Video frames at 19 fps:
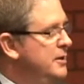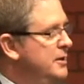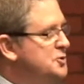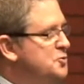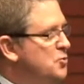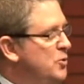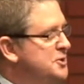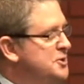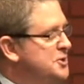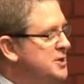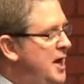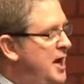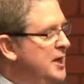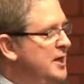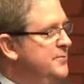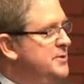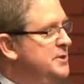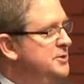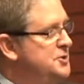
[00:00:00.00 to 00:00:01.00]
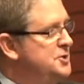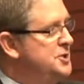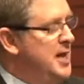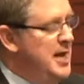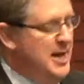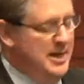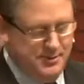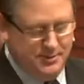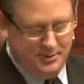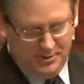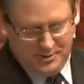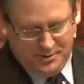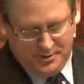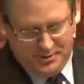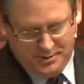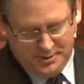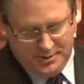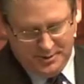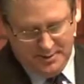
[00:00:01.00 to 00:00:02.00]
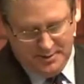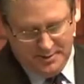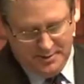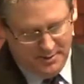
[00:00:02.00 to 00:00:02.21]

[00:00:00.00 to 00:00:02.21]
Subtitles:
is what Solomon says.